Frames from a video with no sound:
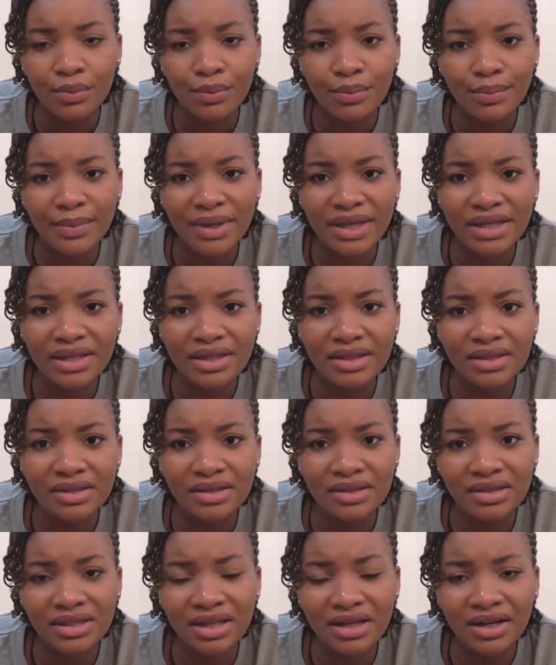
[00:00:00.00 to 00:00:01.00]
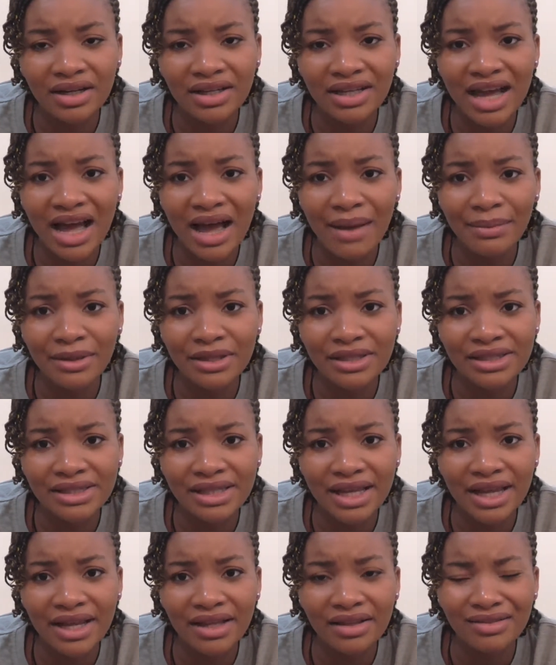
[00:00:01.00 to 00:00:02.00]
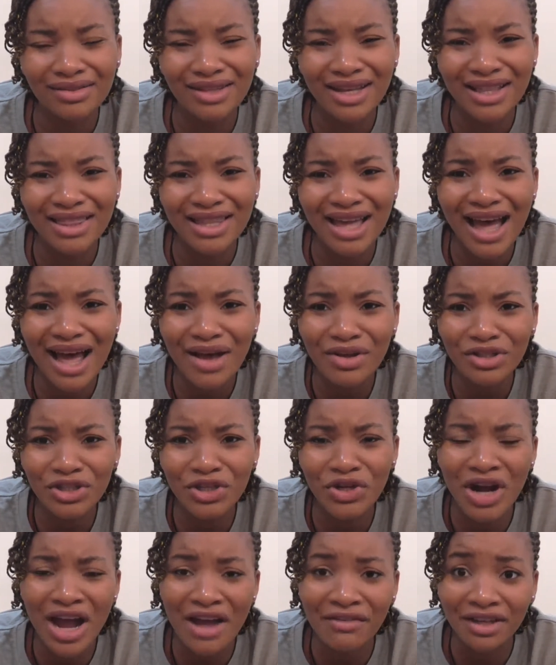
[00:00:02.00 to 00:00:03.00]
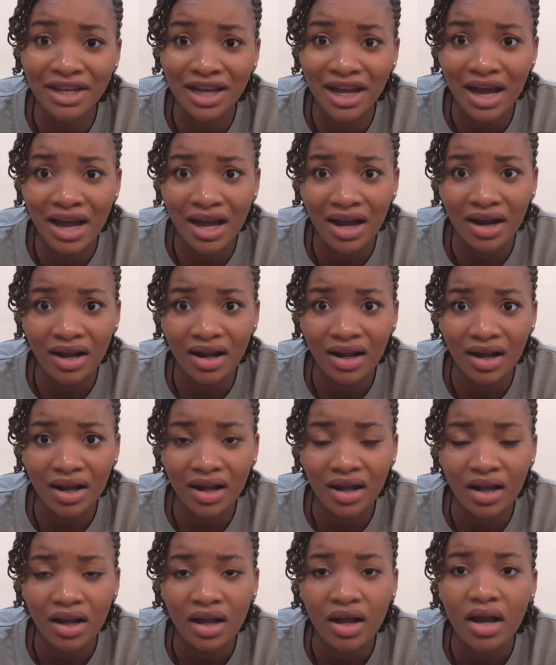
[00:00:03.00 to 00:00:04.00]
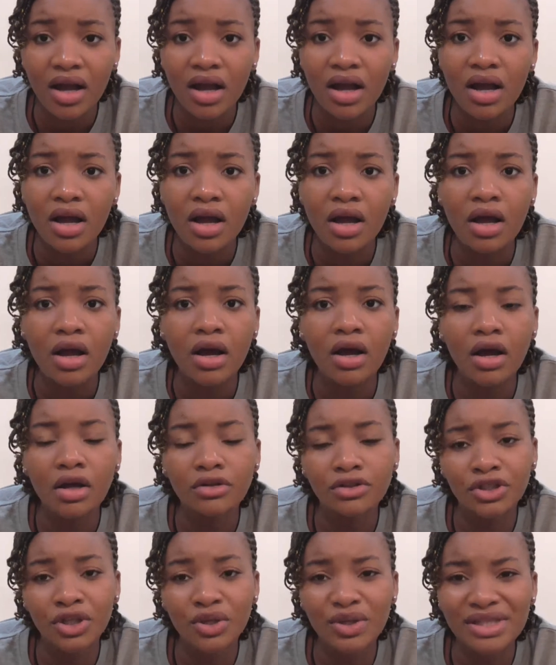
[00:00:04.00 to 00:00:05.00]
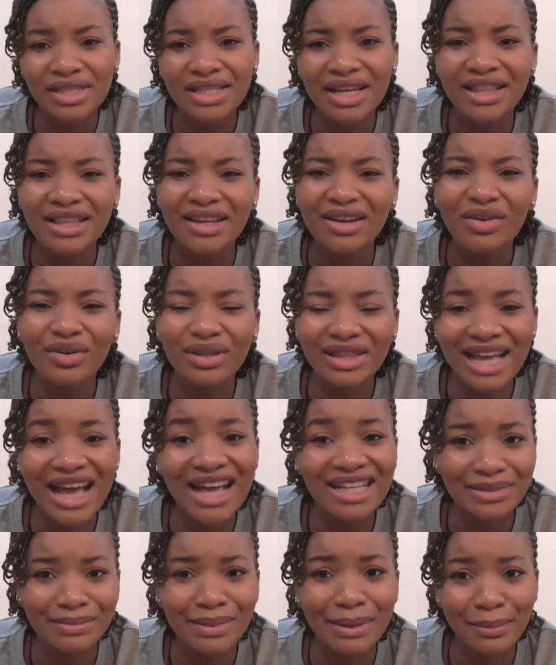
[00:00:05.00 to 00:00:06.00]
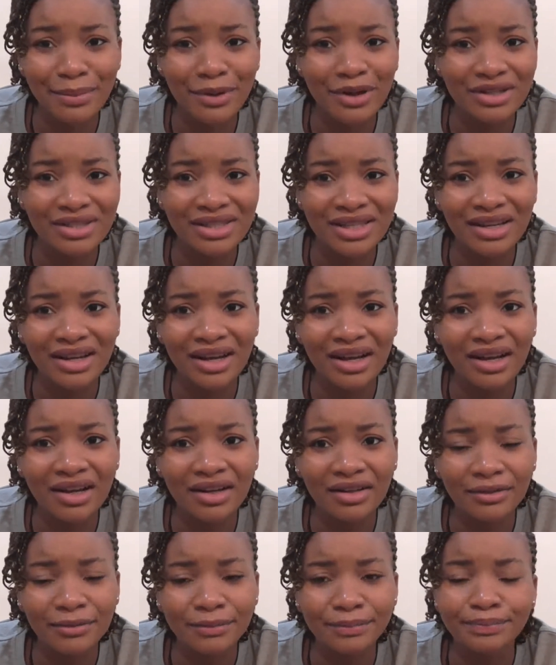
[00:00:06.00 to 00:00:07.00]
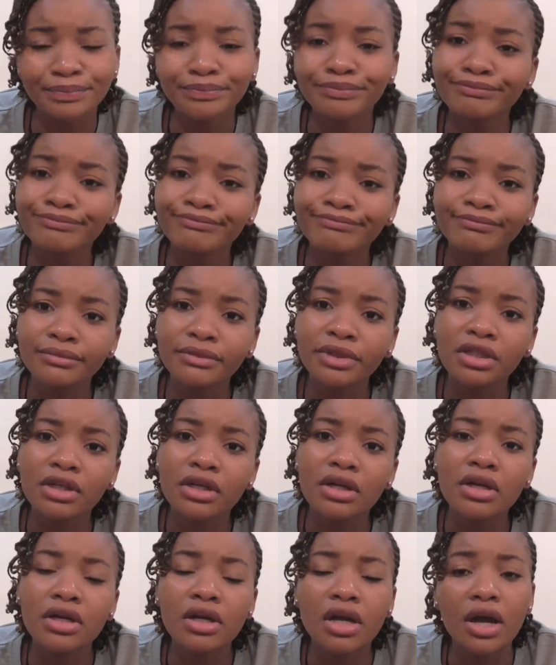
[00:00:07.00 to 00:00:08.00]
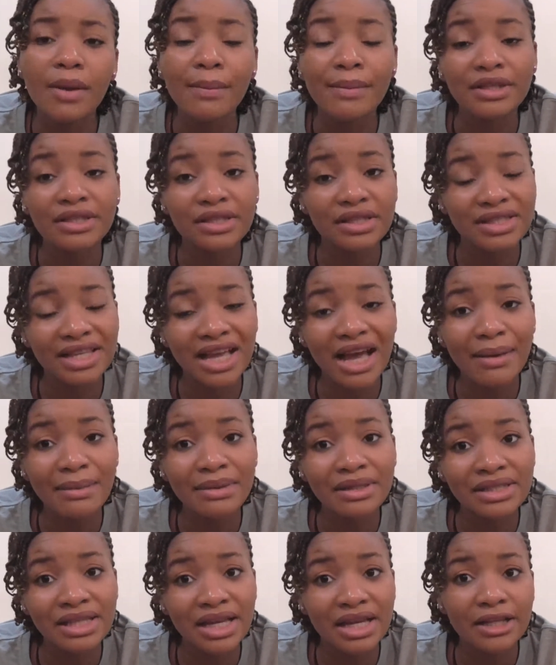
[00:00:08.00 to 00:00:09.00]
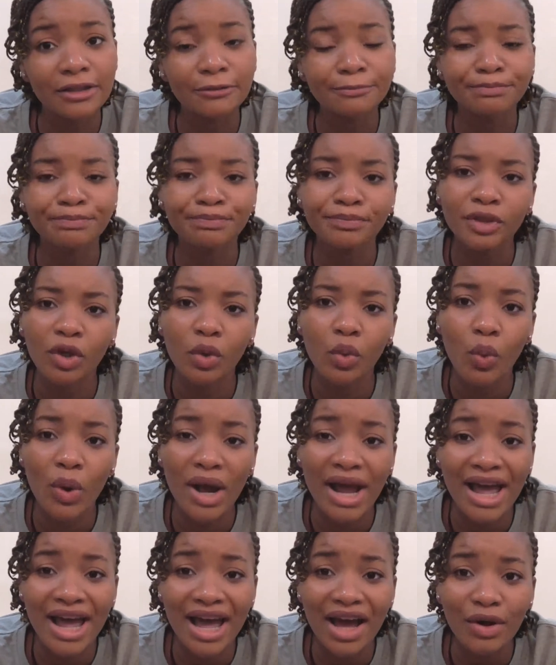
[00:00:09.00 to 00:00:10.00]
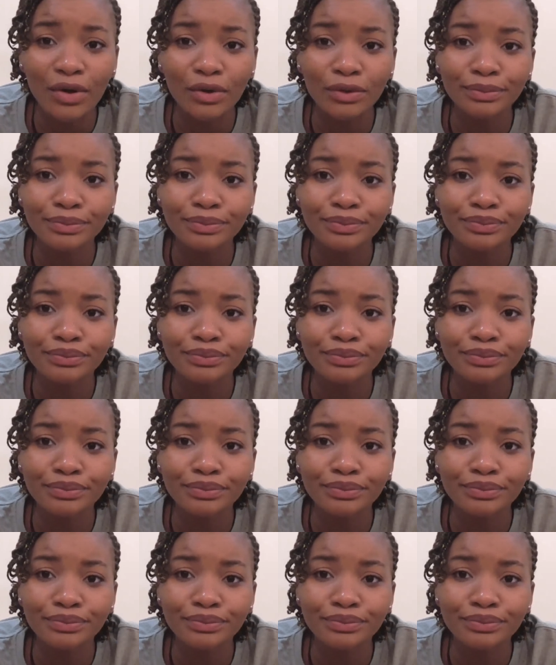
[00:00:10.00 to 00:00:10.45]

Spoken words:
Mr. Gabby said, "Then how do you have a car?" Joe said, "Oh, that's my bus car." And Mrs. Gabby said, "Well,